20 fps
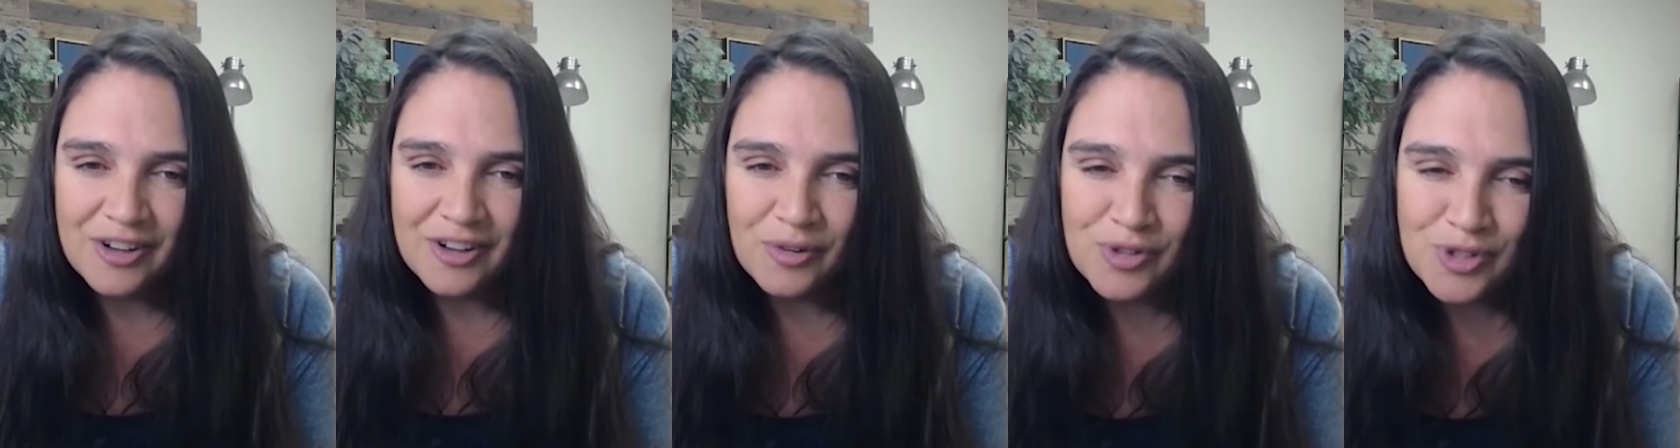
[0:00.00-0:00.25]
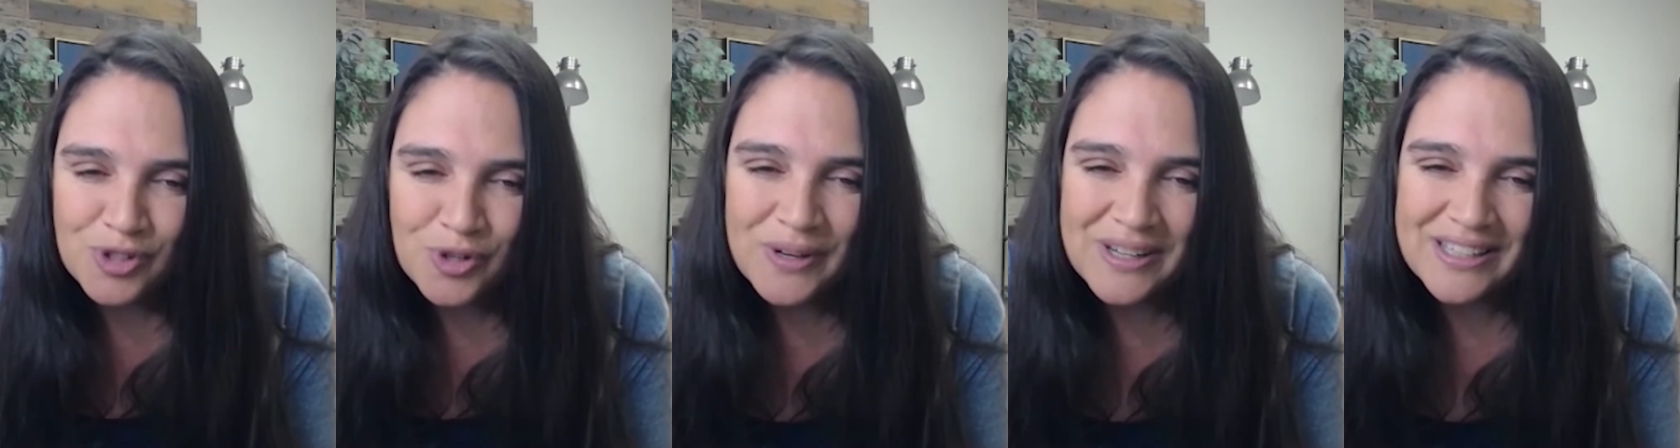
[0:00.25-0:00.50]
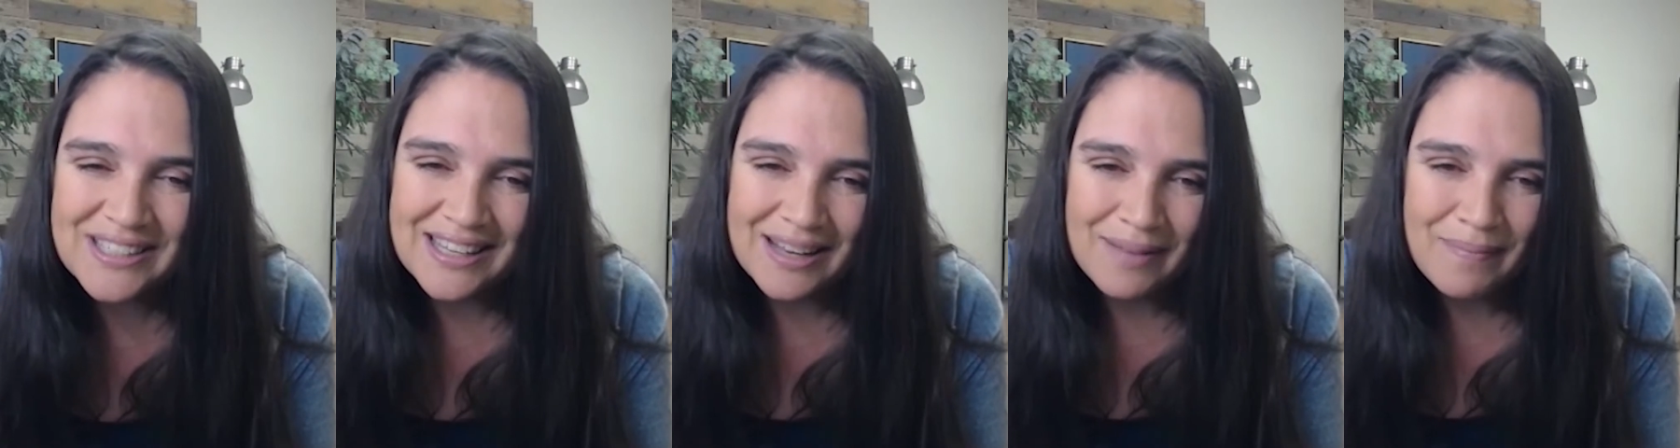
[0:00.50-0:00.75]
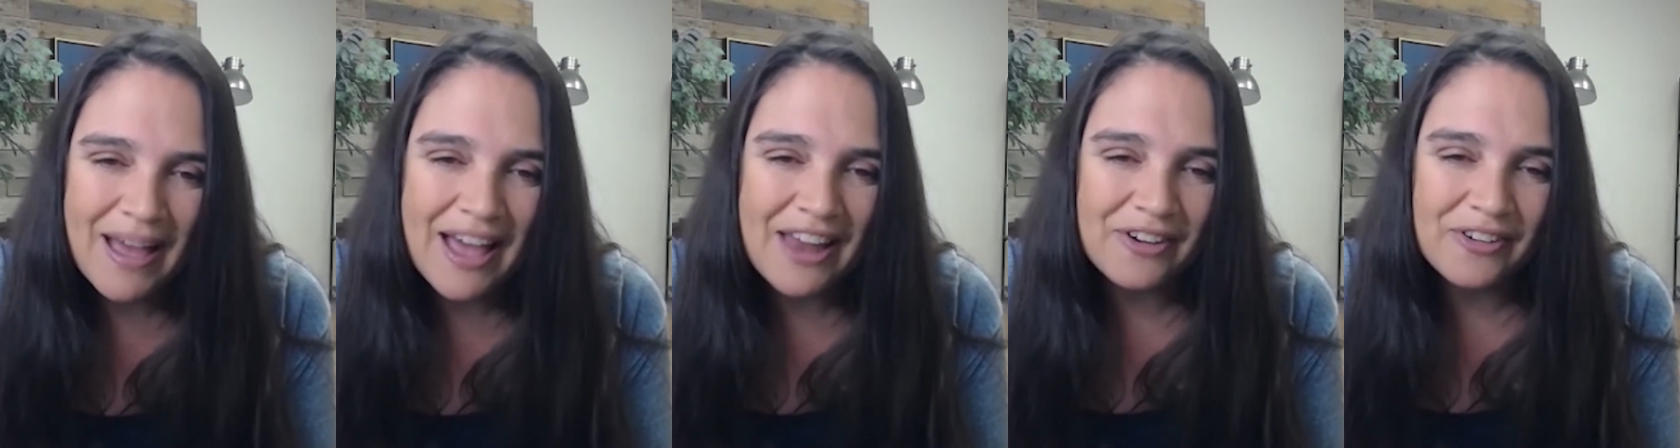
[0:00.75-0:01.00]
choice in the
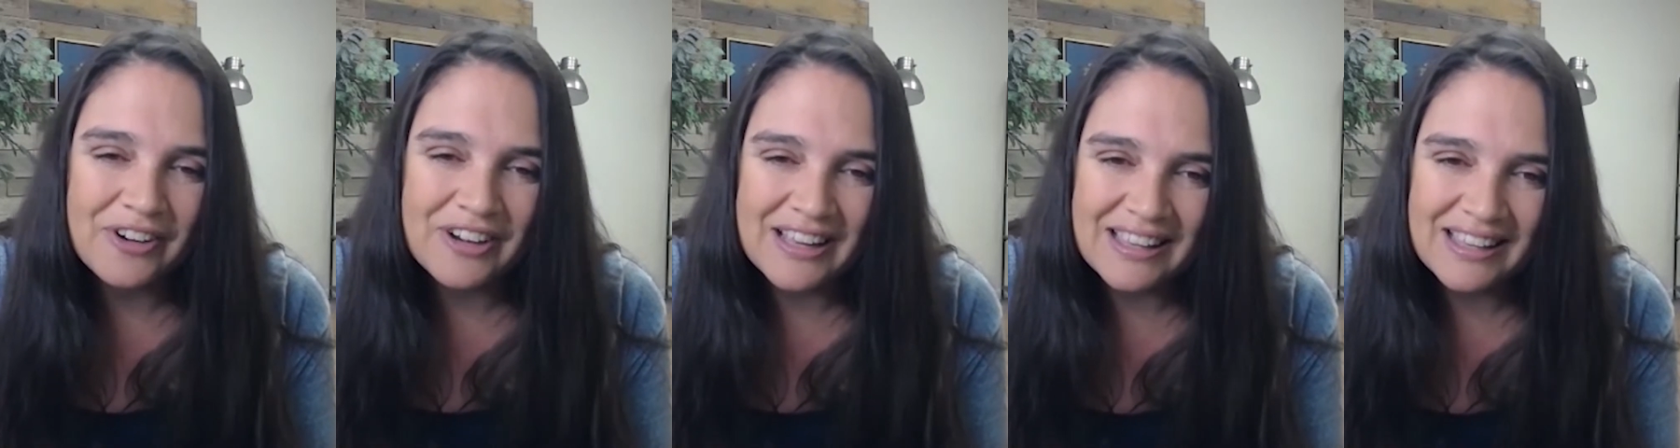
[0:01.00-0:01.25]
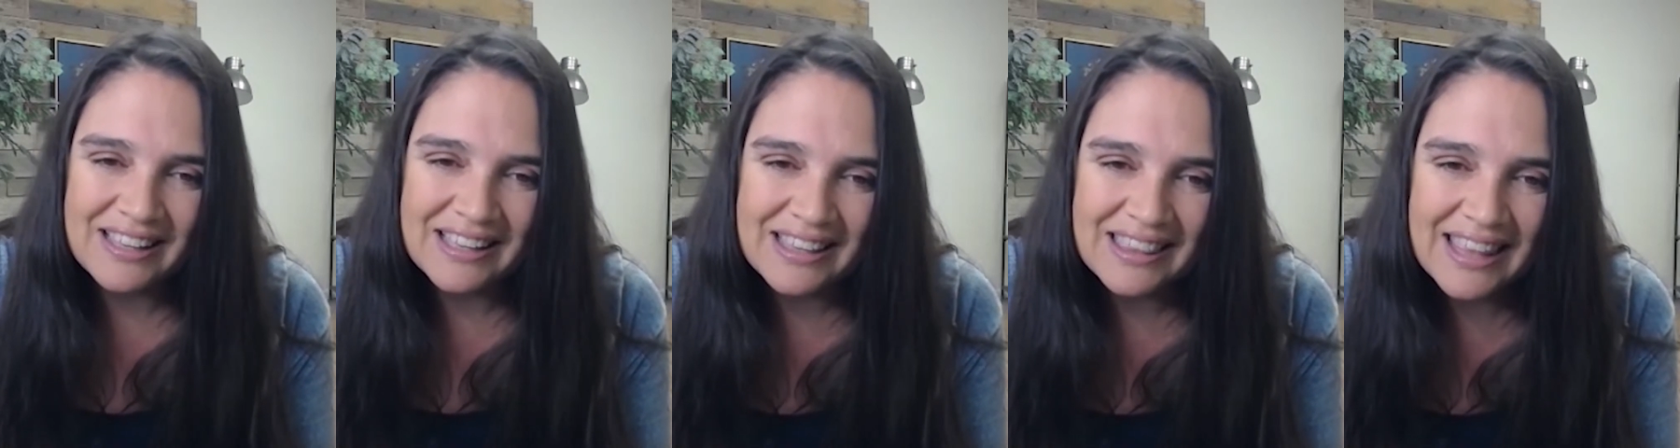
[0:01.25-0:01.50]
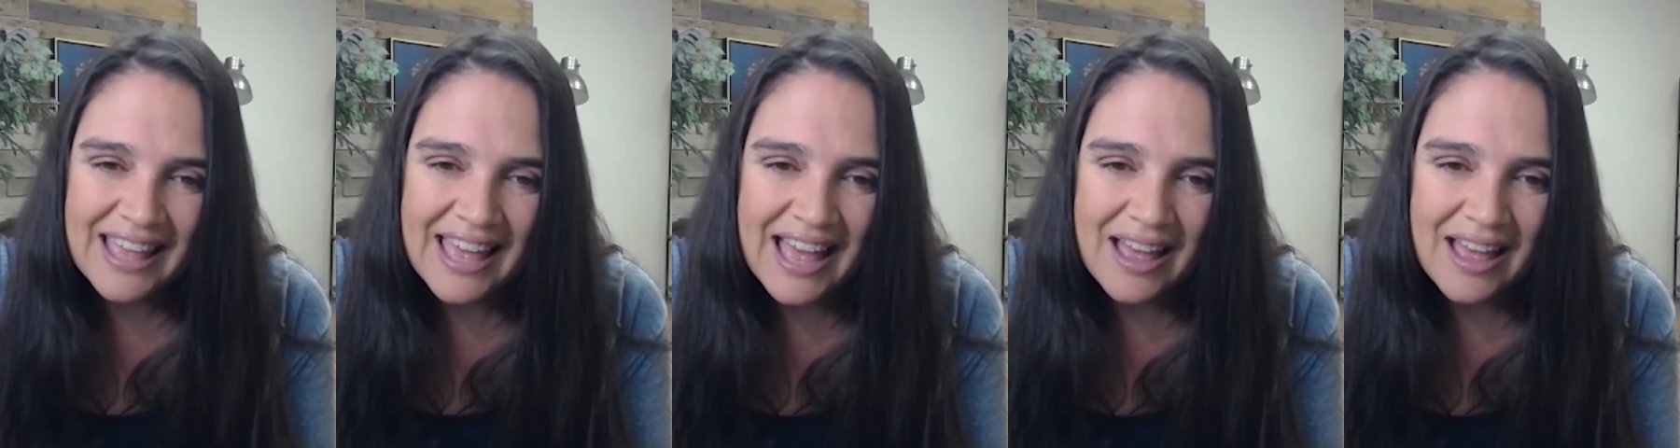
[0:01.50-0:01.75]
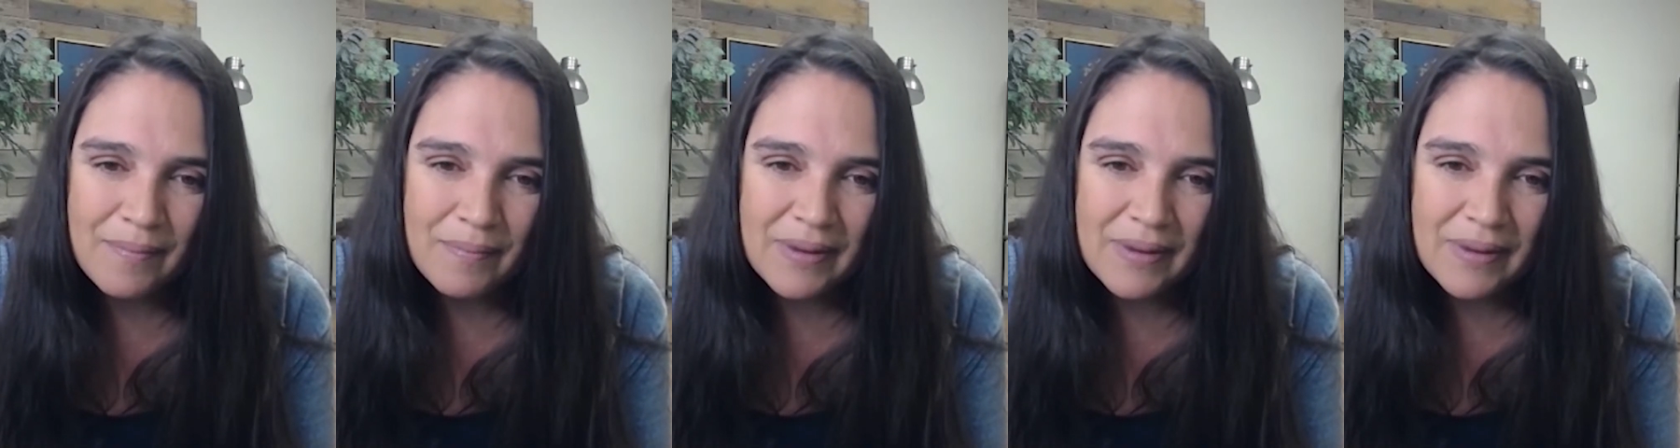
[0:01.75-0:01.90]
matter or anything like that.